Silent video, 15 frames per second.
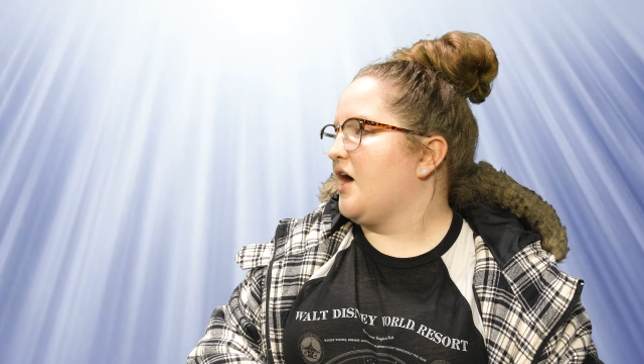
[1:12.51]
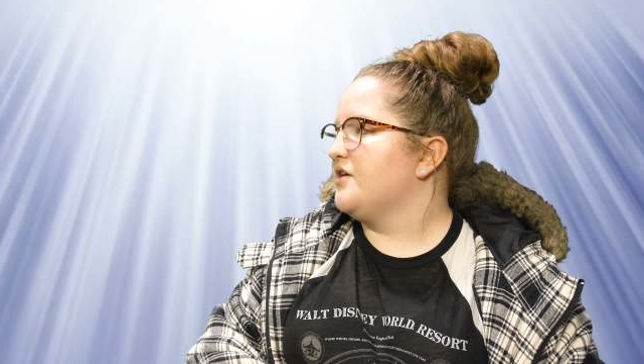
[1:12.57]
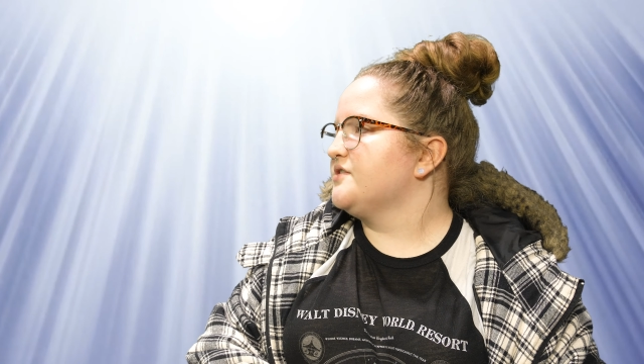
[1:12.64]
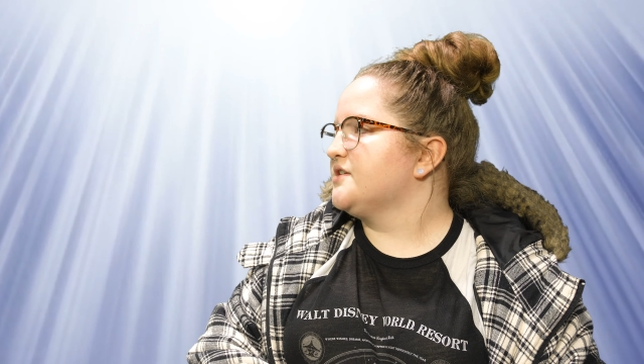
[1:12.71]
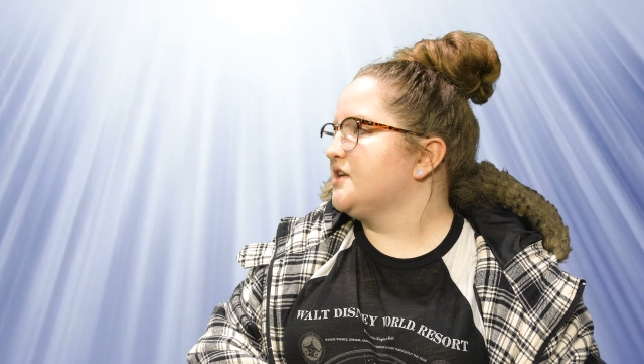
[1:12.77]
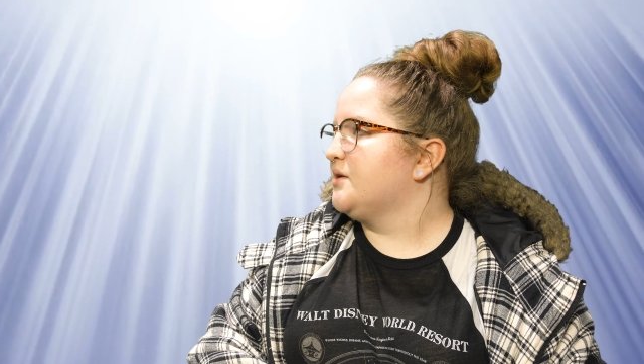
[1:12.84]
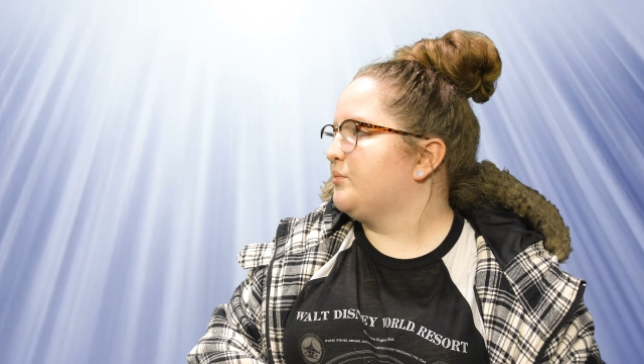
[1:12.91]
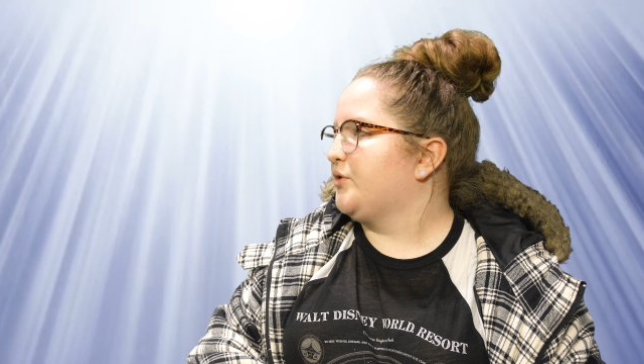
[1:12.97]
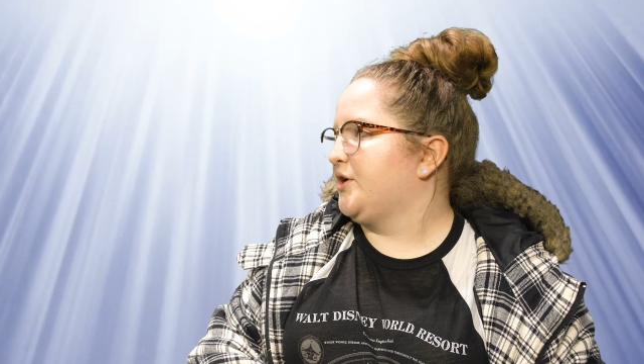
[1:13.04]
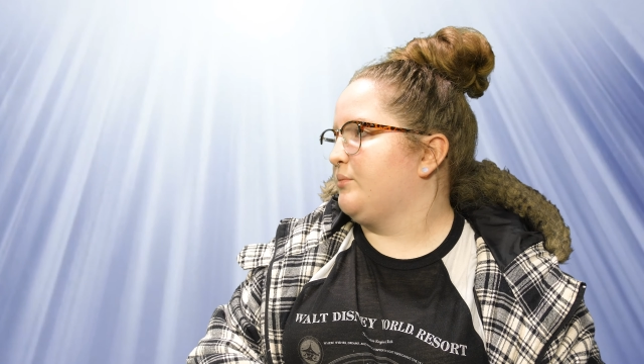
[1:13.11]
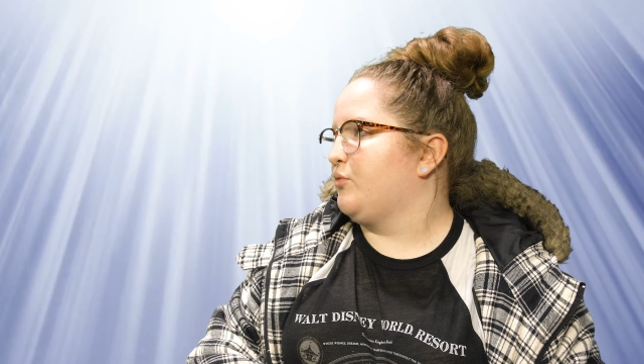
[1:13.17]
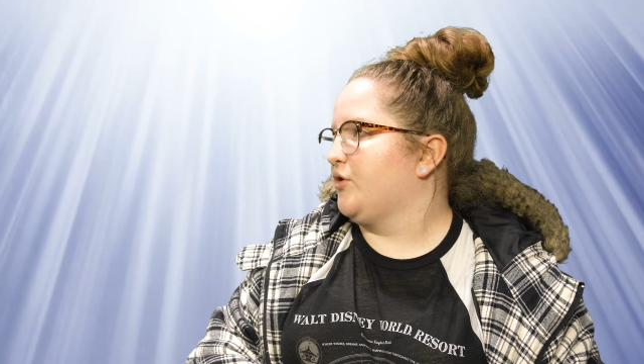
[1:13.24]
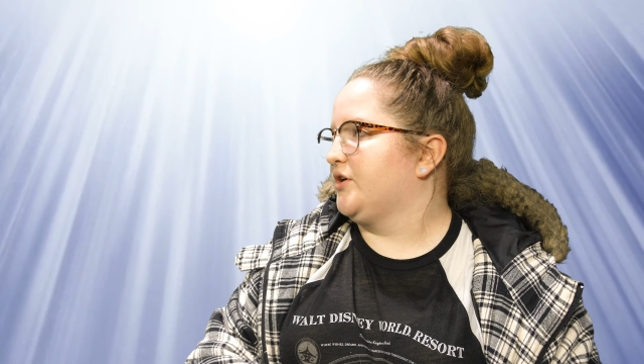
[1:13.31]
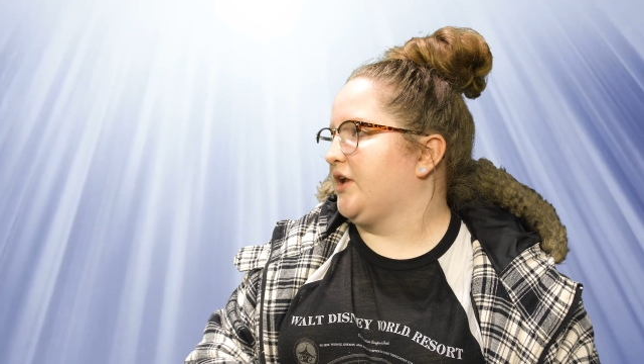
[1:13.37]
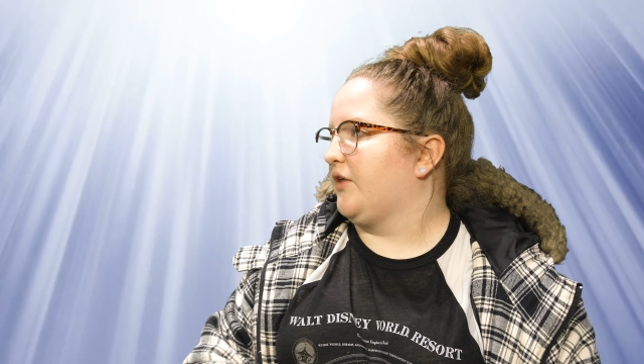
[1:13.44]
I was getting
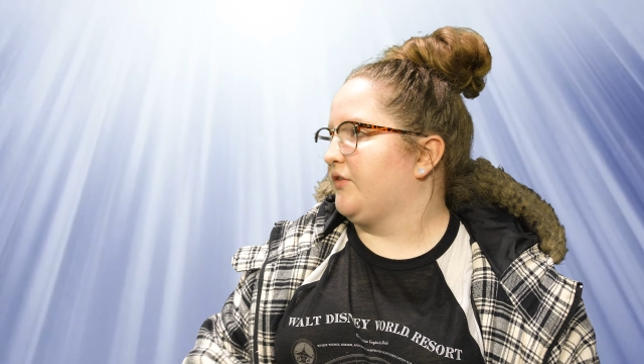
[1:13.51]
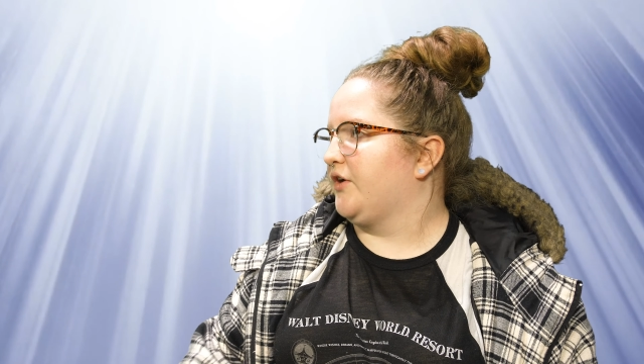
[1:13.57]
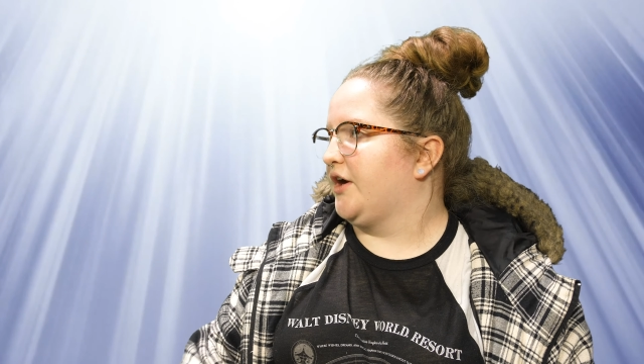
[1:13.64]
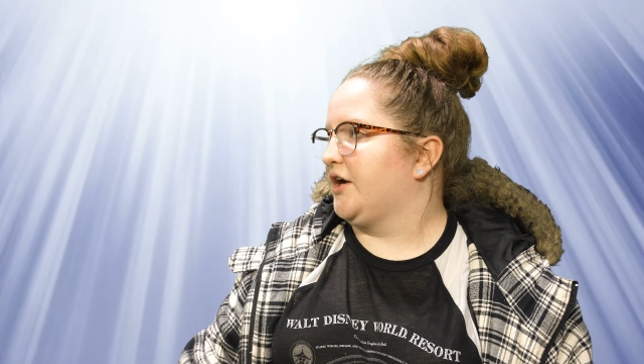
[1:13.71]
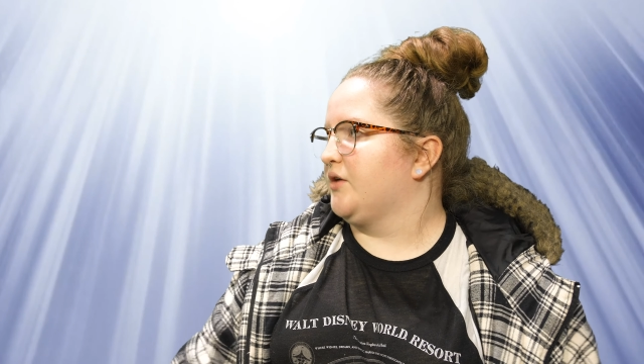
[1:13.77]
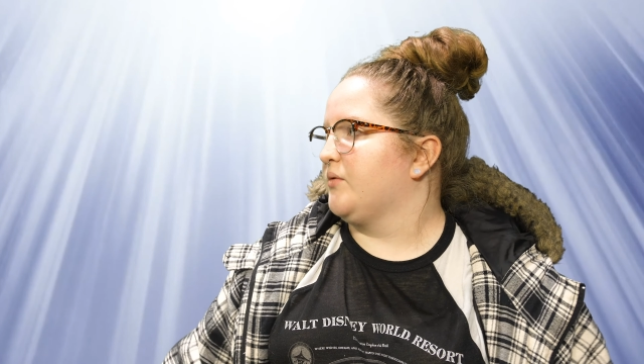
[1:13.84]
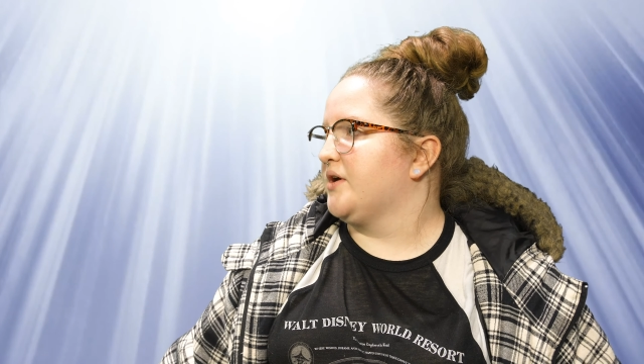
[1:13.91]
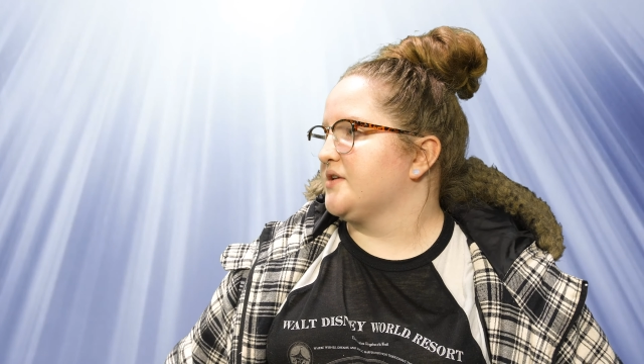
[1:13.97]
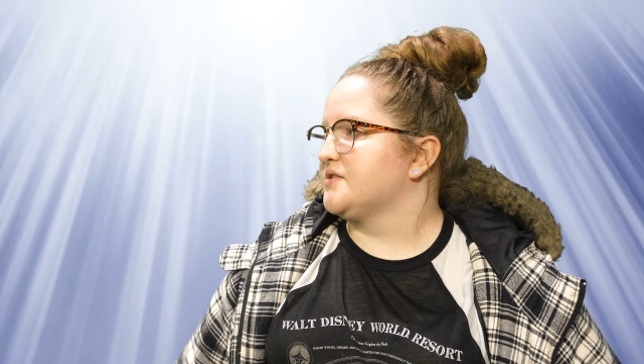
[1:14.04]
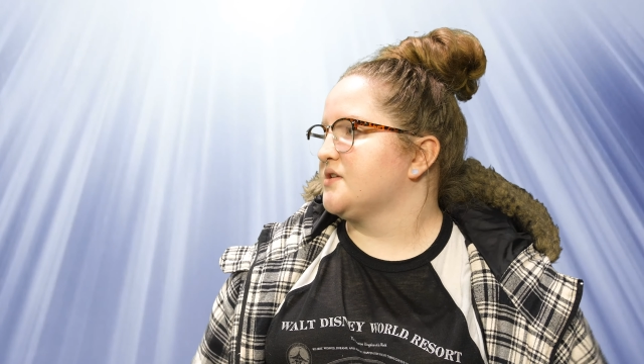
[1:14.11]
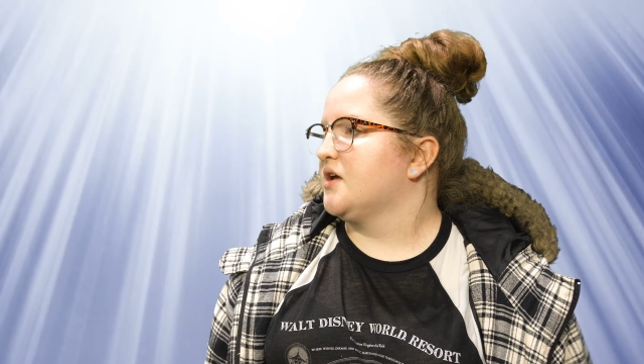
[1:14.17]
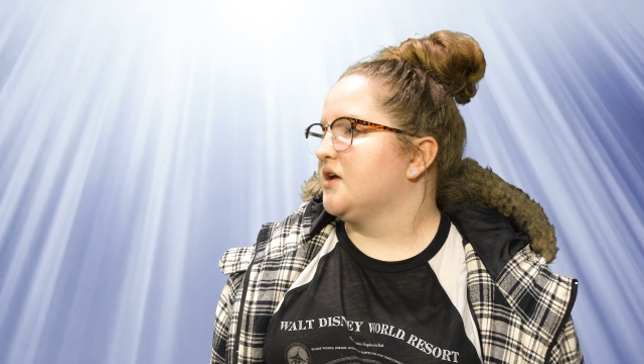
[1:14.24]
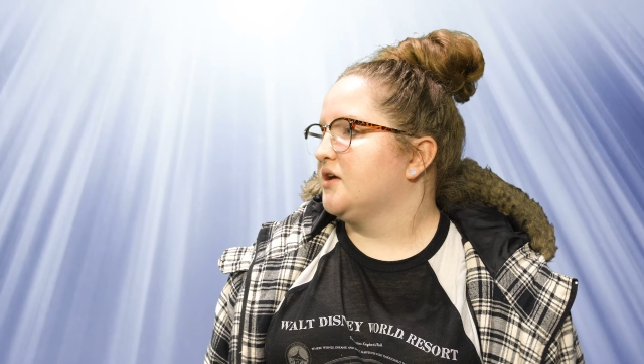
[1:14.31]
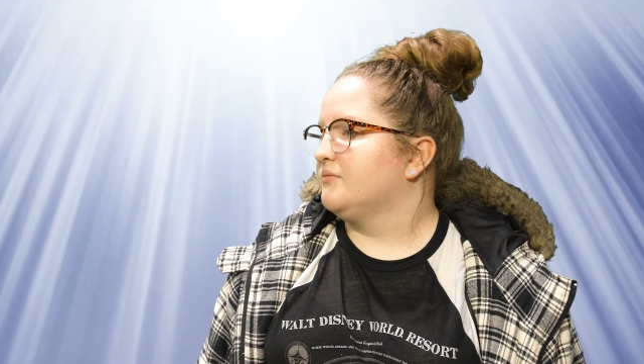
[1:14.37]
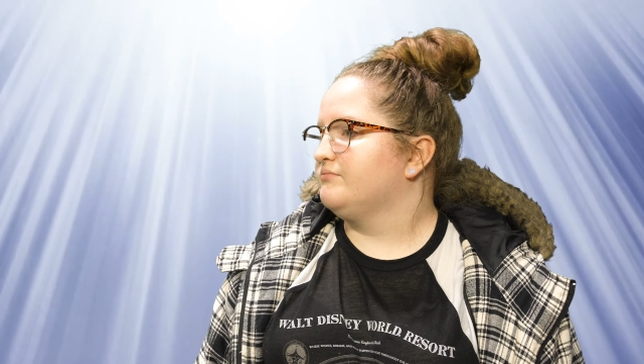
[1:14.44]
pretty bored down there,
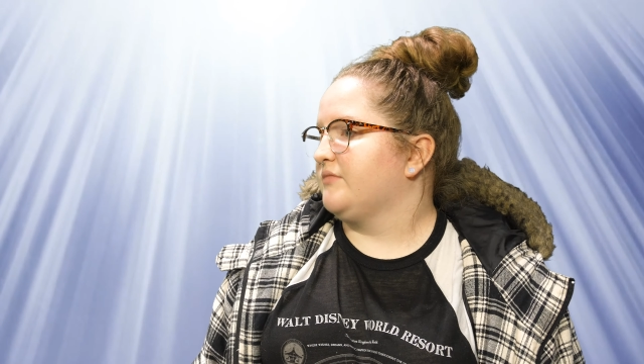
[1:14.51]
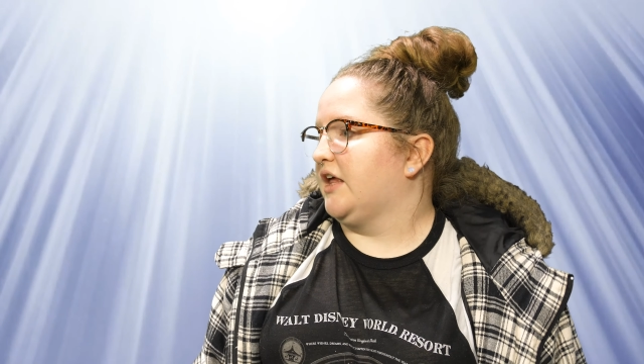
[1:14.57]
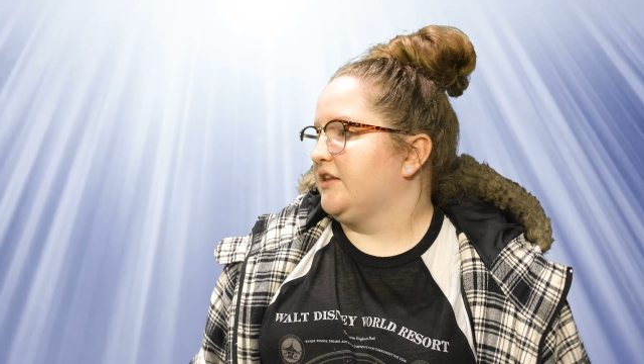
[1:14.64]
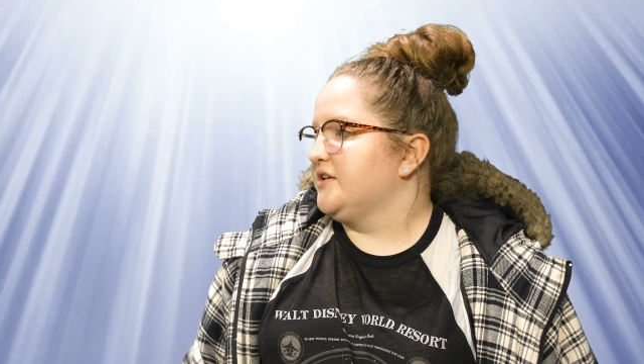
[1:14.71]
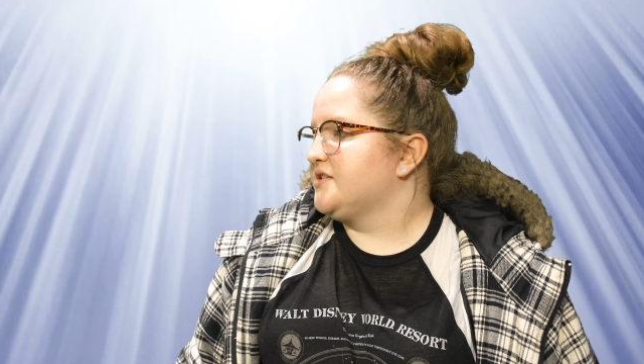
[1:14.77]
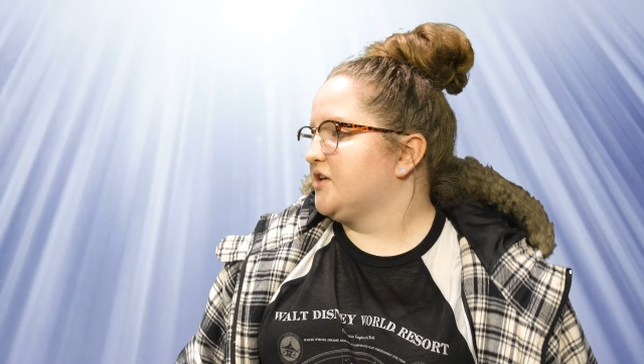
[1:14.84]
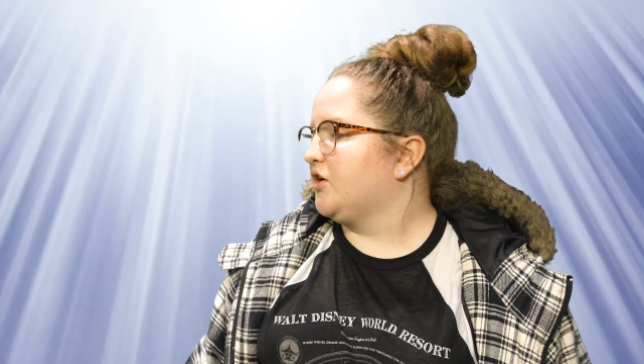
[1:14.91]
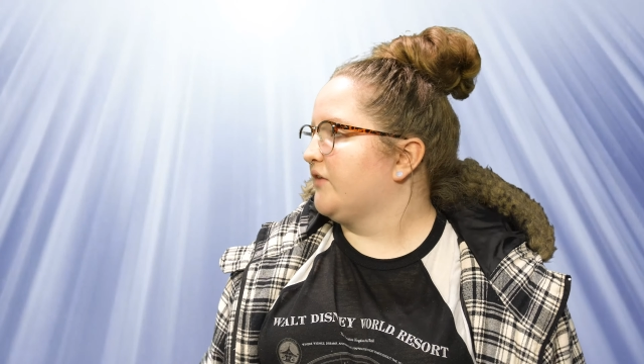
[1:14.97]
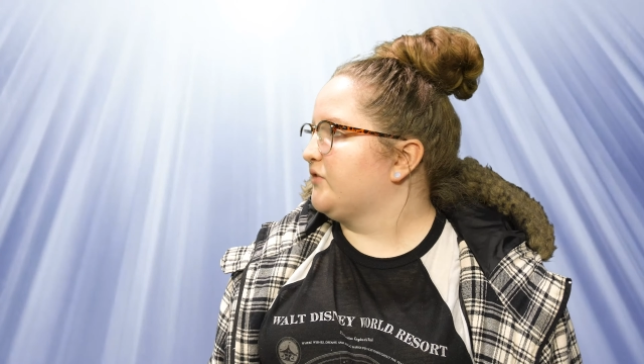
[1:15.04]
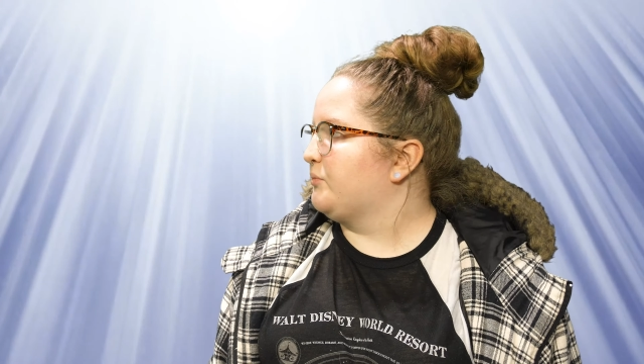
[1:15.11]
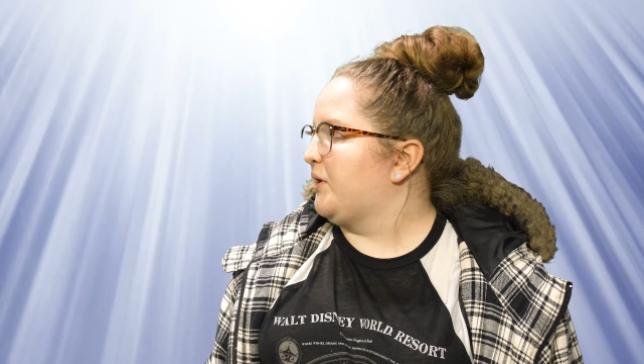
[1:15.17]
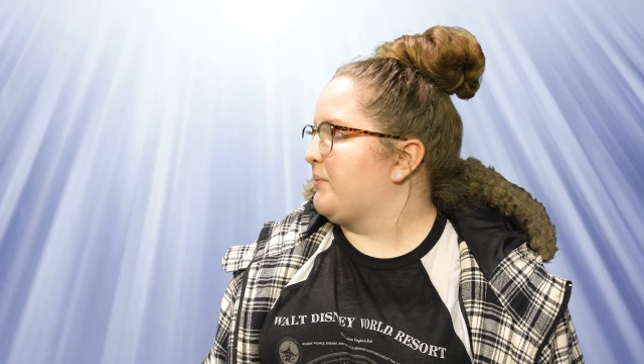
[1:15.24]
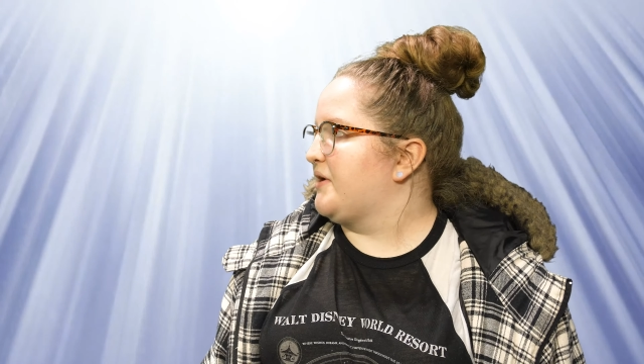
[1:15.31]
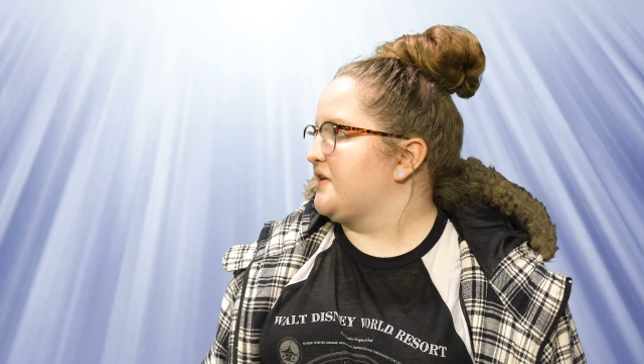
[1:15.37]
anyways. At least I don't have to pay